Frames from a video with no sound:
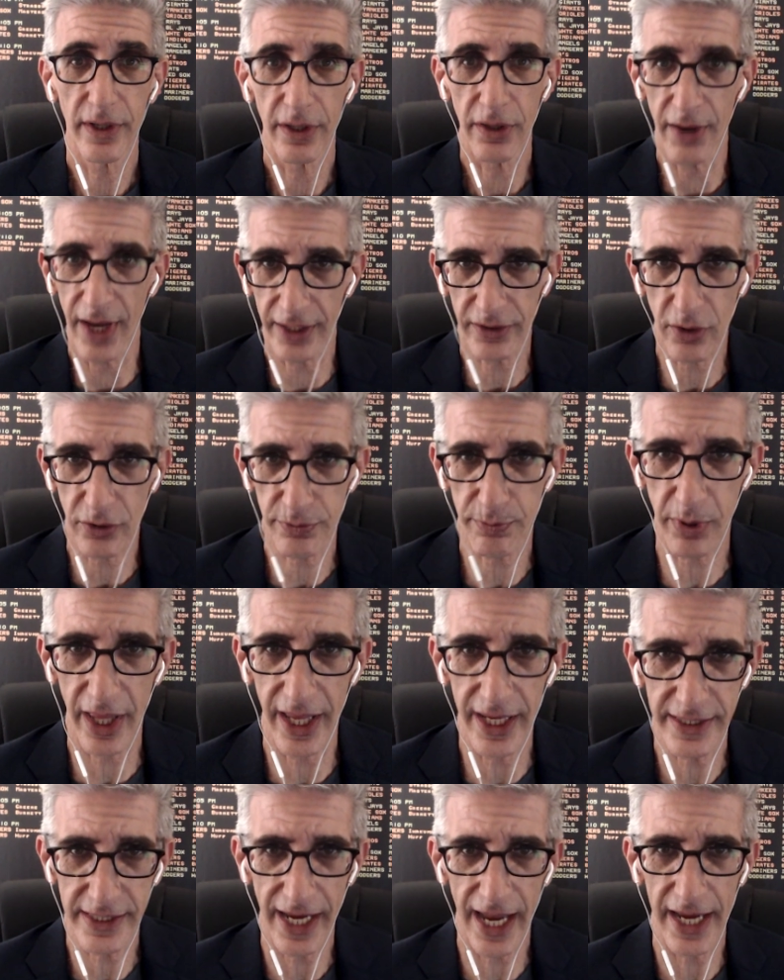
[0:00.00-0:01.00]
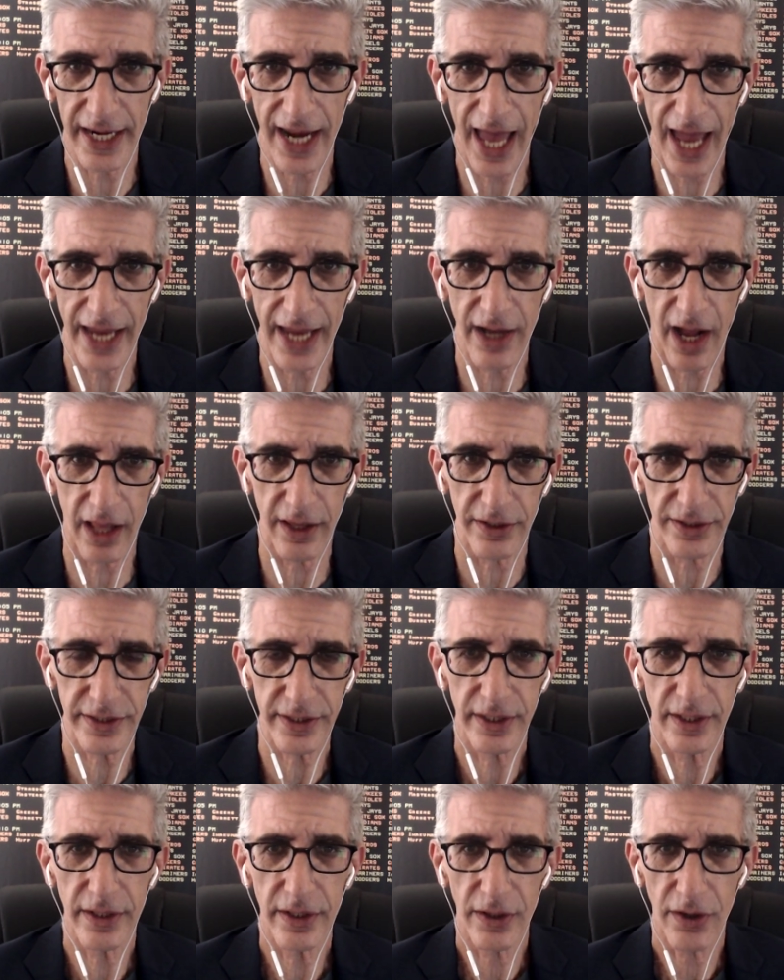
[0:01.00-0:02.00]
You get those plays, again, nine dollars
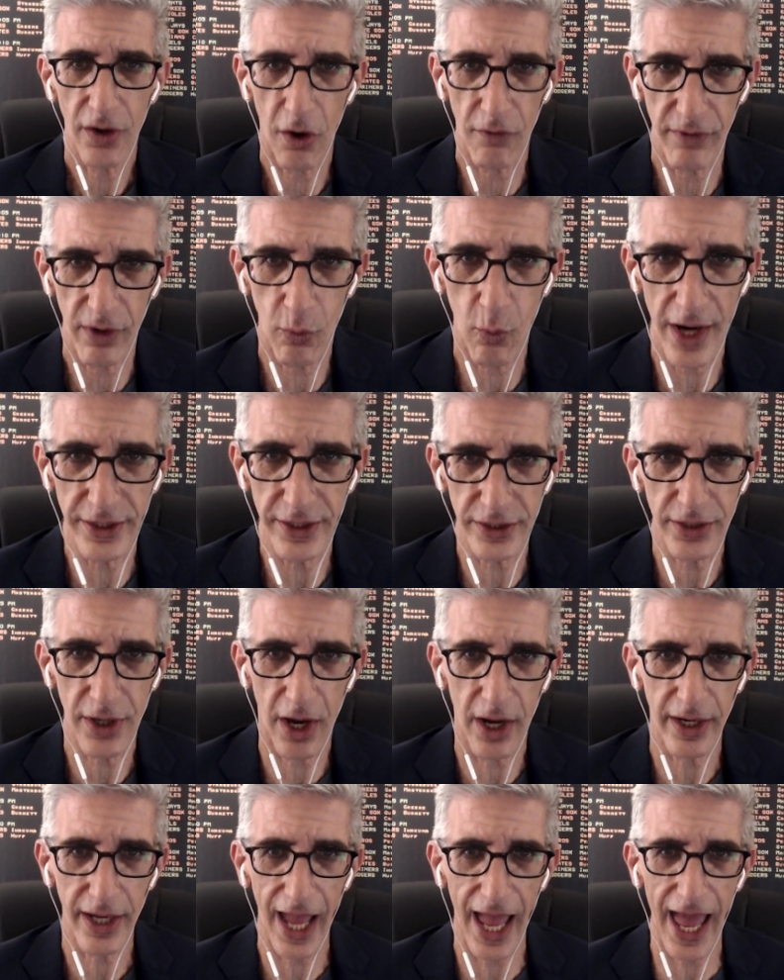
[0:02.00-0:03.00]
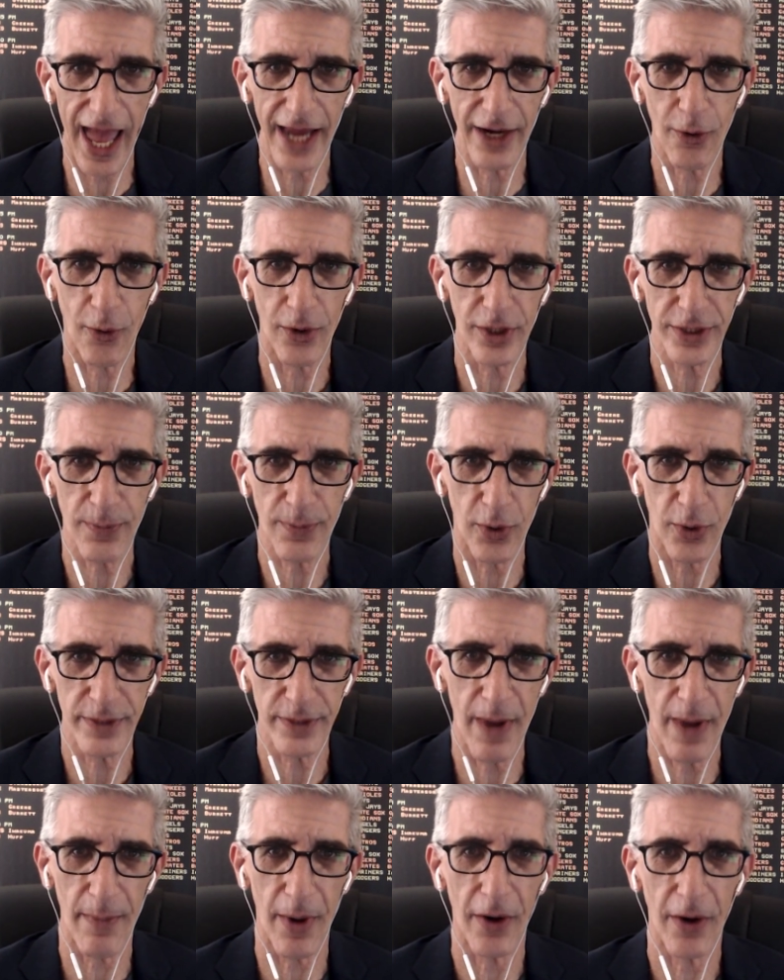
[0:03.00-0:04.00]
over at WagerTalk and or Sports
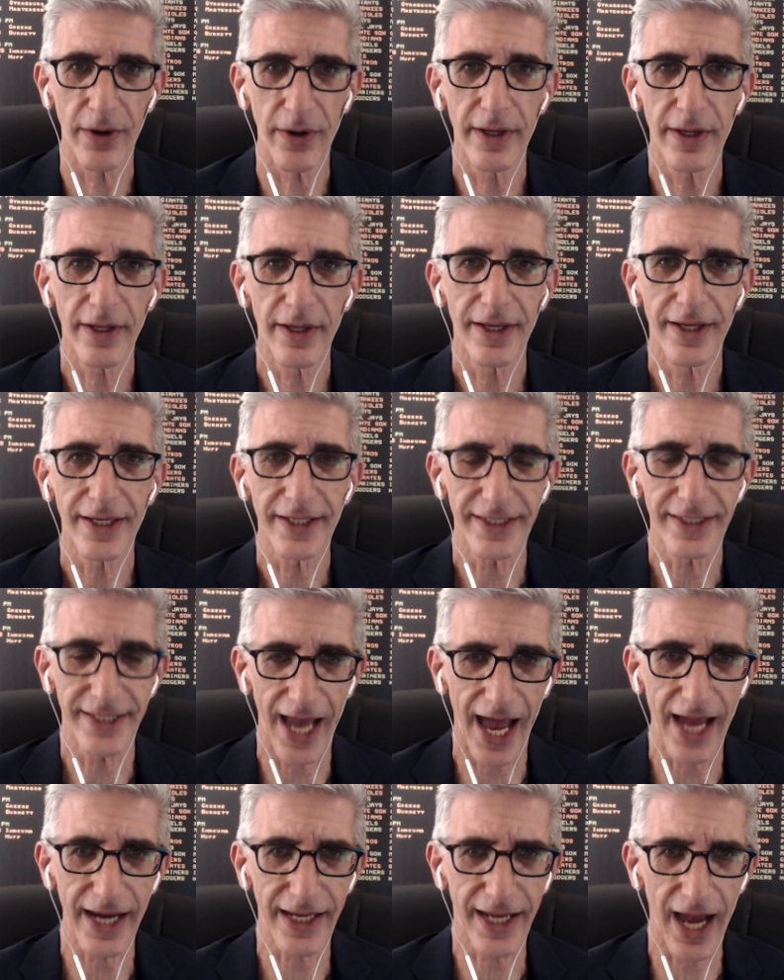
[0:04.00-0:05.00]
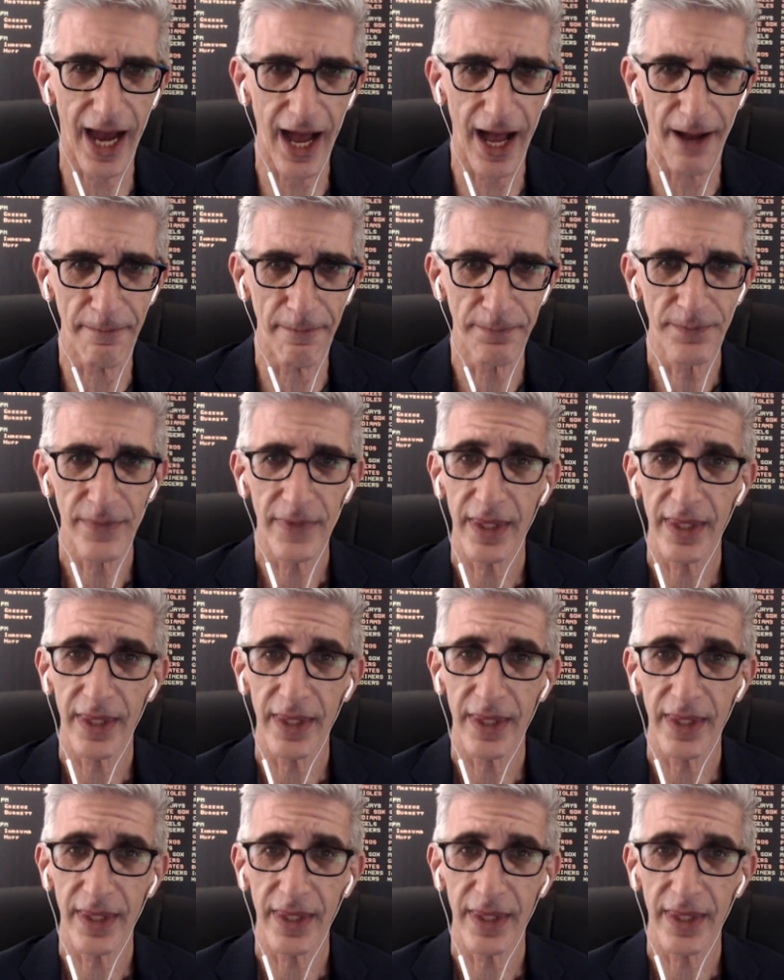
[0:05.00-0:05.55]
Memo dot com.